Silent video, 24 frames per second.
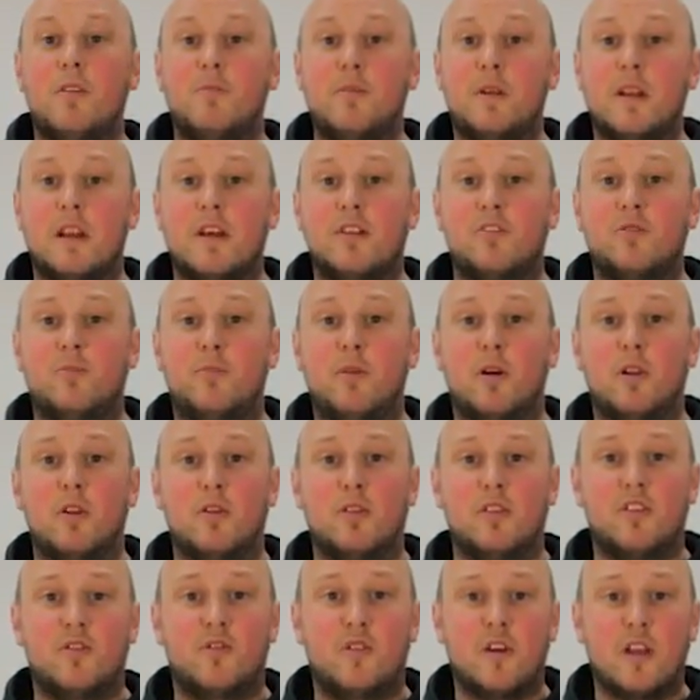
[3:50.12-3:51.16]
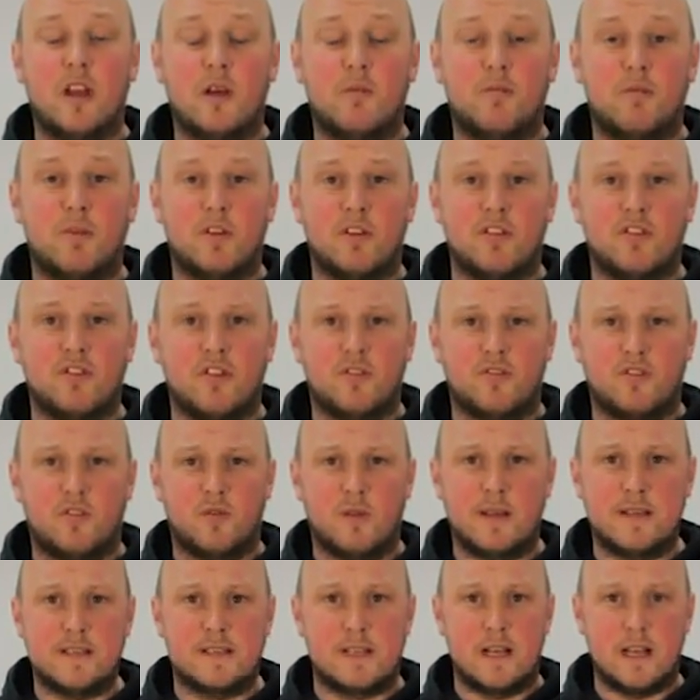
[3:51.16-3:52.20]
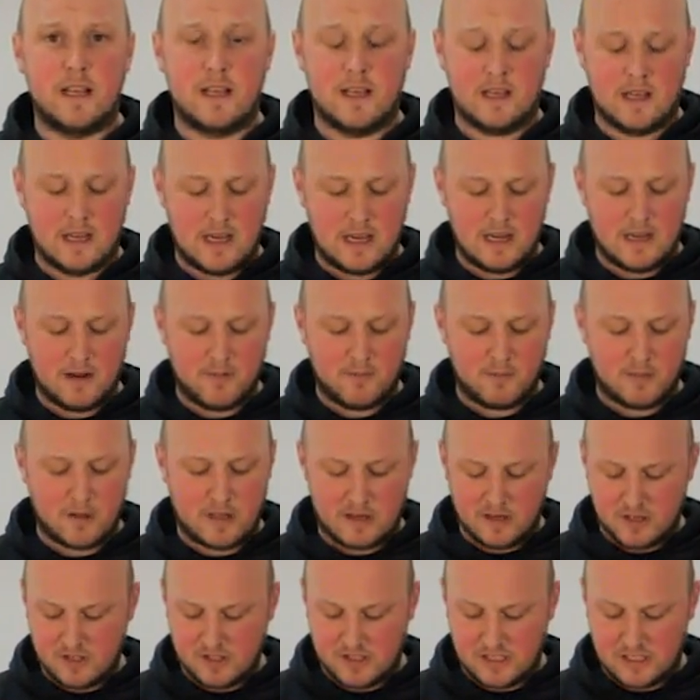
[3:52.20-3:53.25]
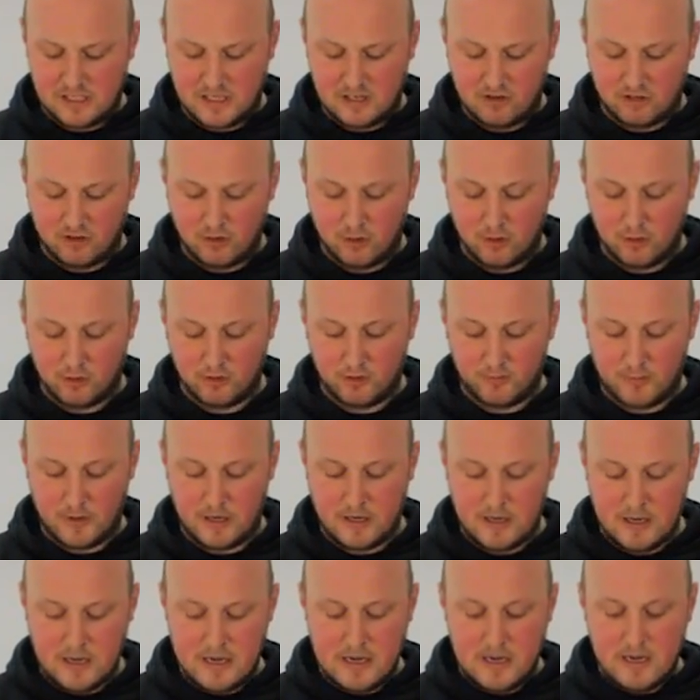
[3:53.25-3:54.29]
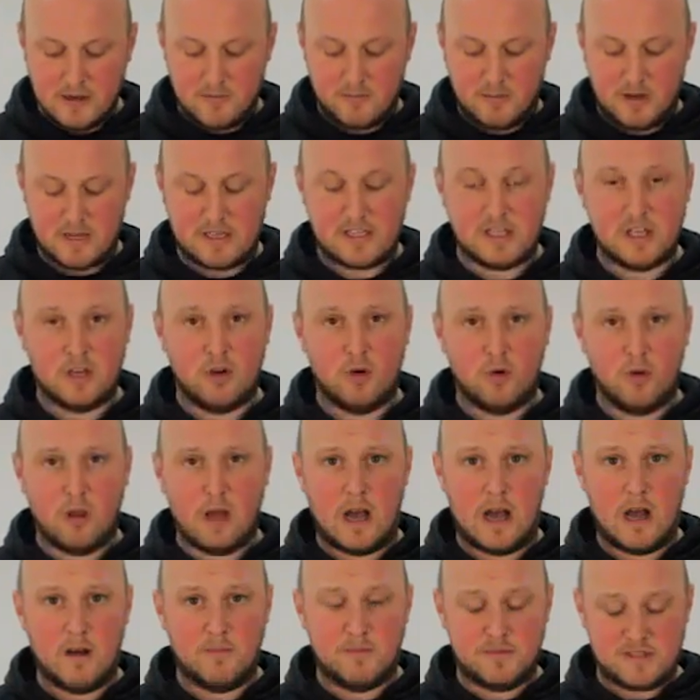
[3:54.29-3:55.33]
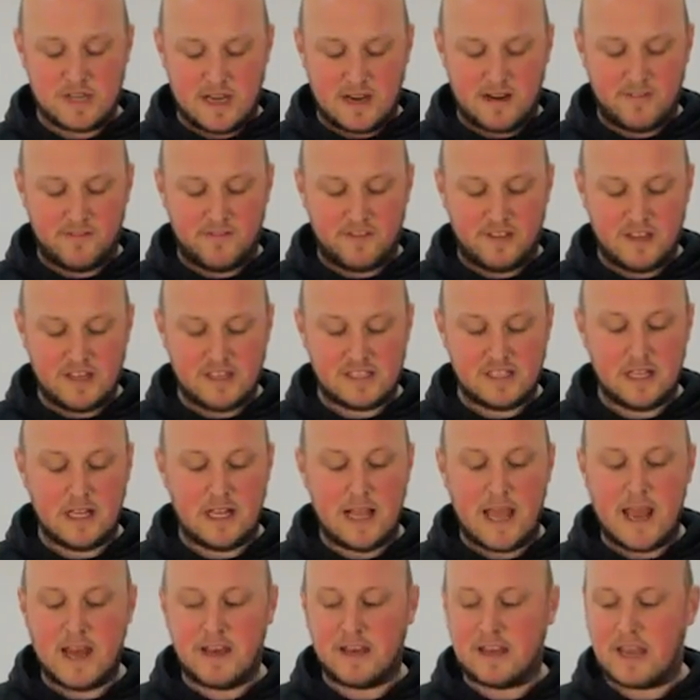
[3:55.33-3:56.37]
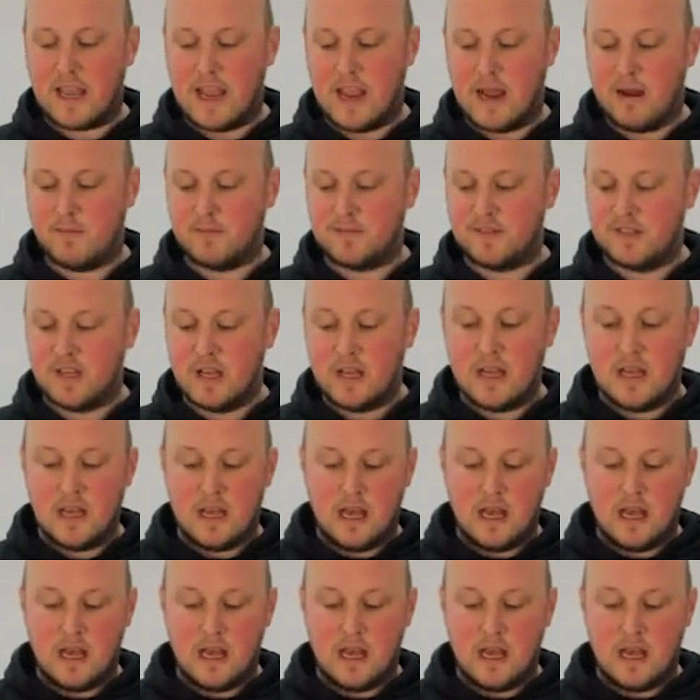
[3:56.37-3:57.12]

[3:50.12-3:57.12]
I've been able to pull all these free hub bodies off so easily without using any tools, but basically all the hubs have these little end caps.